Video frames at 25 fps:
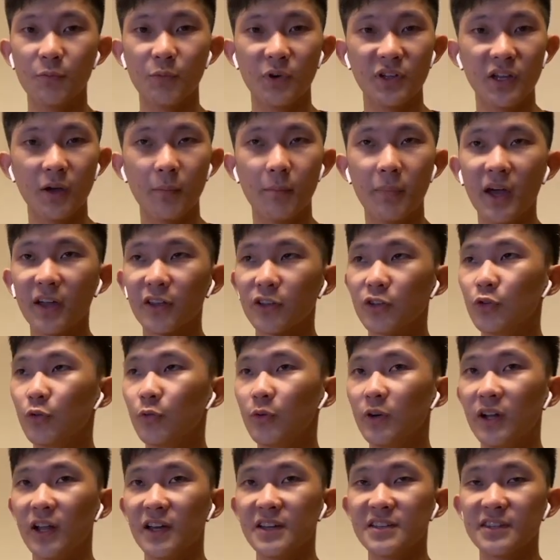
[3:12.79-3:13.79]
when you're back, you
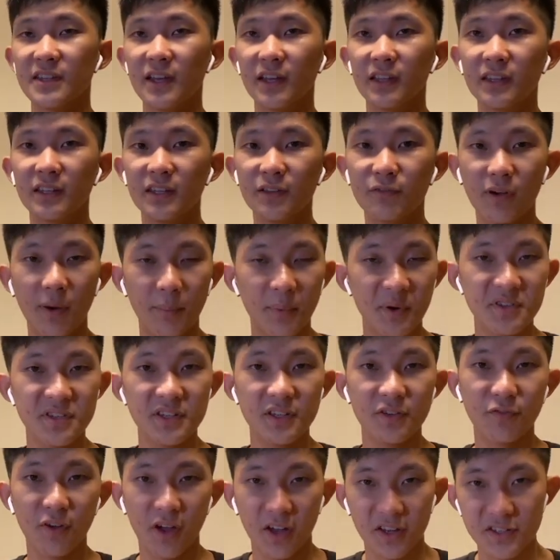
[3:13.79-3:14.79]
realize that the Vibrancy
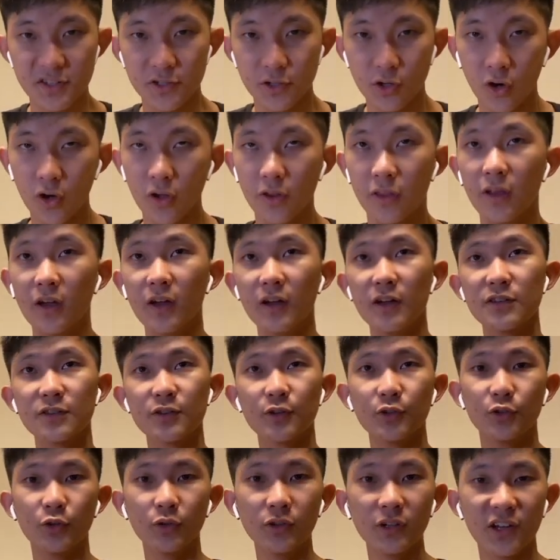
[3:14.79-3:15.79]
effect is gone. So
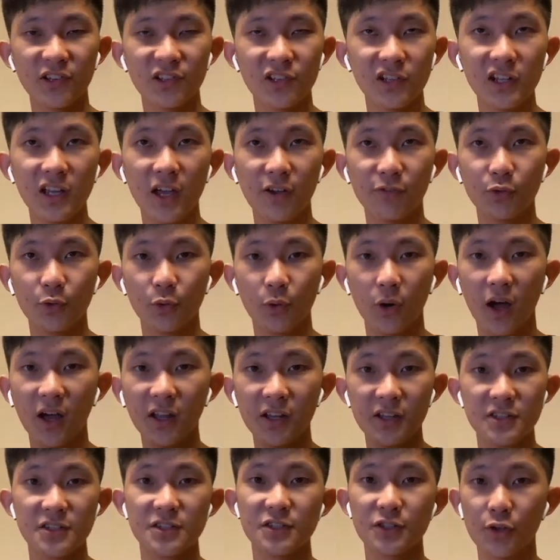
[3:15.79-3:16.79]
you don't actually have to
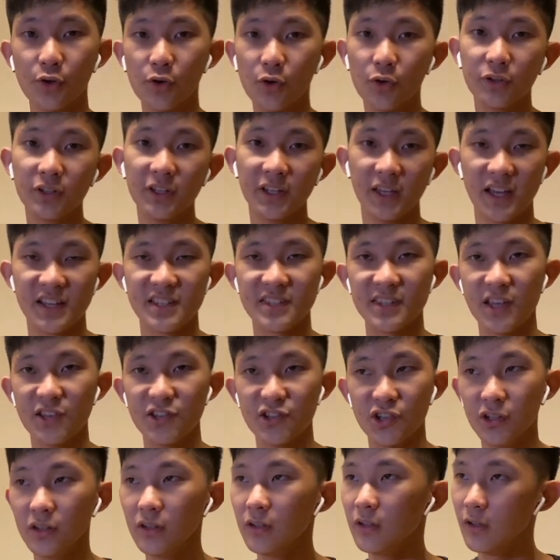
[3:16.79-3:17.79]
uninstall the
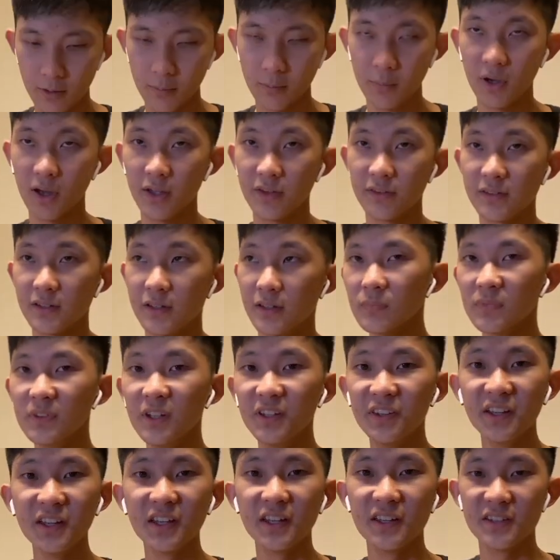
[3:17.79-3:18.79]
extension. But the
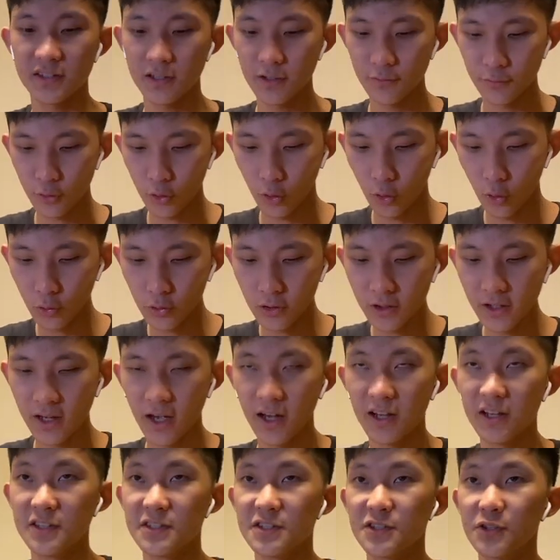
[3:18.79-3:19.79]
thing is, if you only
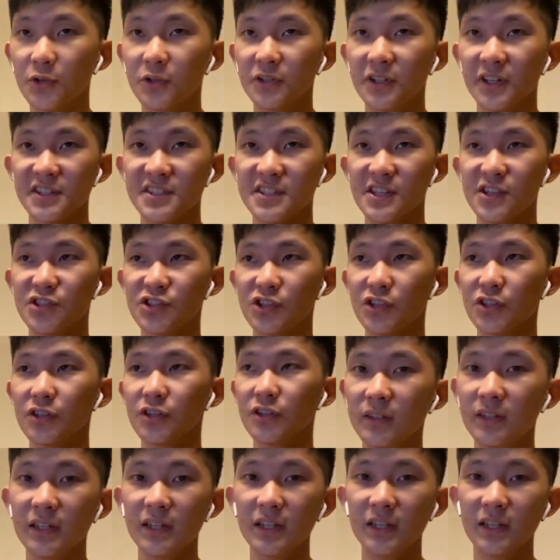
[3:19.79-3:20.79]
uninstall the extension,
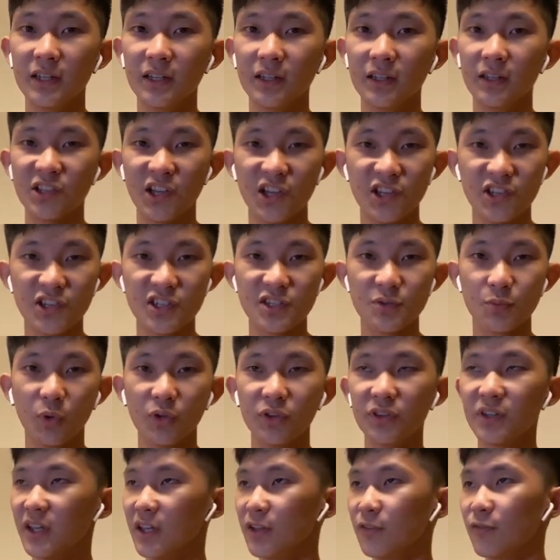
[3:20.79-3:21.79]
the changes
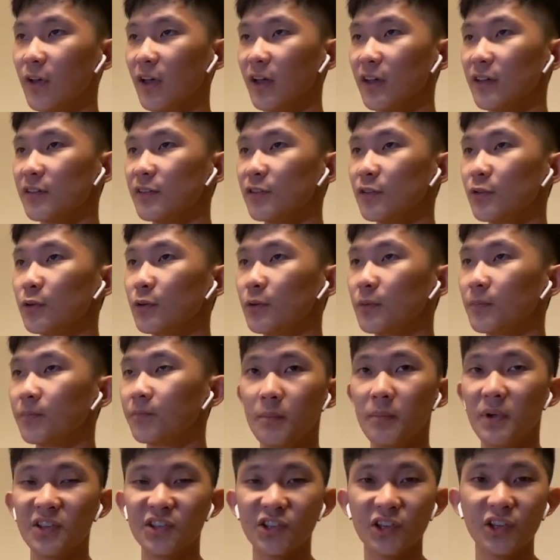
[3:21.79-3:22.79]
won't take effect. So
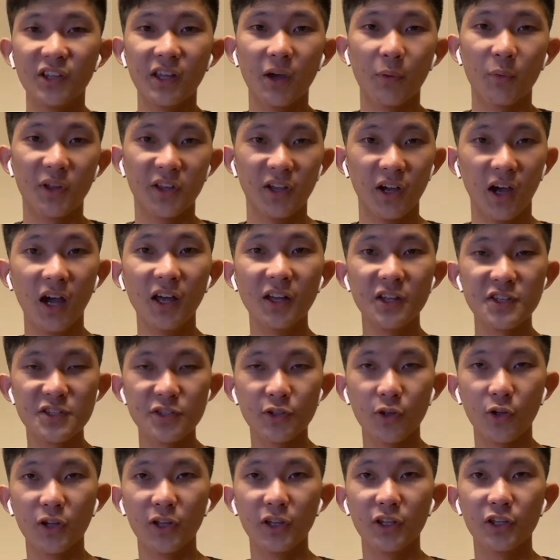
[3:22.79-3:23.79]
make sure that when you're
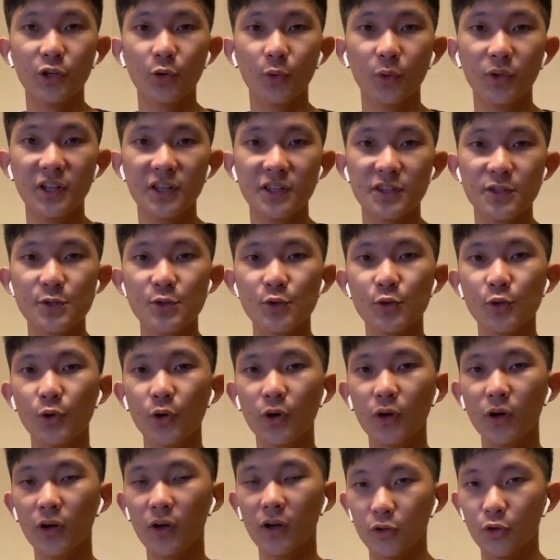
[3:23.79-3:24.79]
uninstalling, you will need
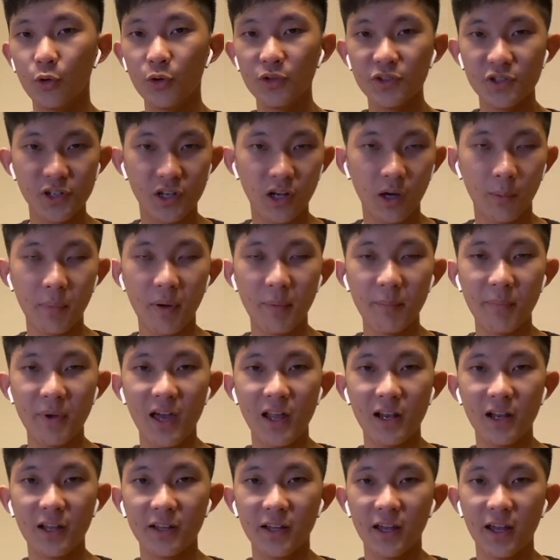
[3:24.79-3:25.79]
to go into the command
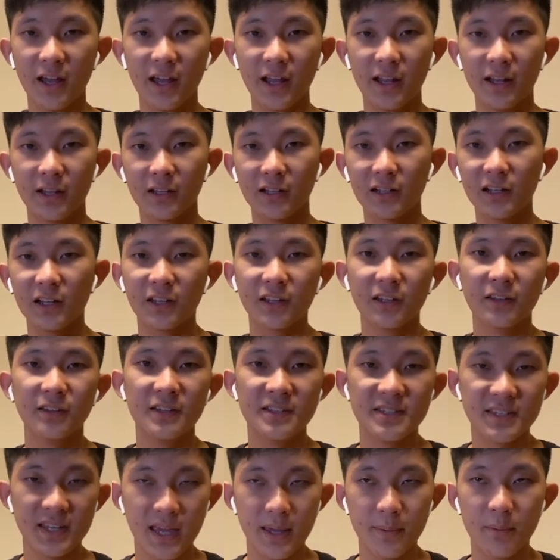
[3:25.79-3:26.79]
palette and click
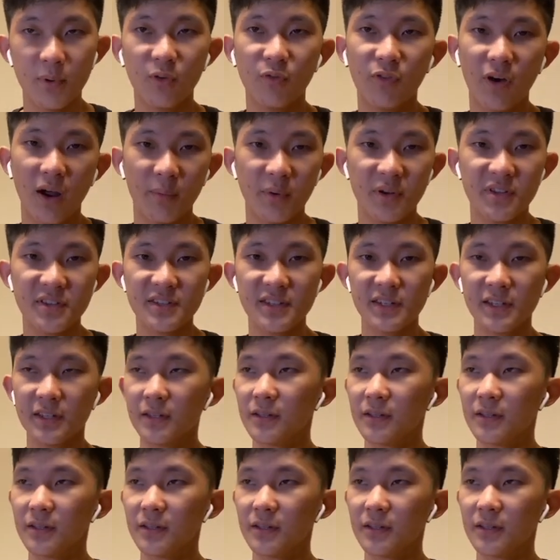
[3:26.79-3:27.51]
disable Vibrancy.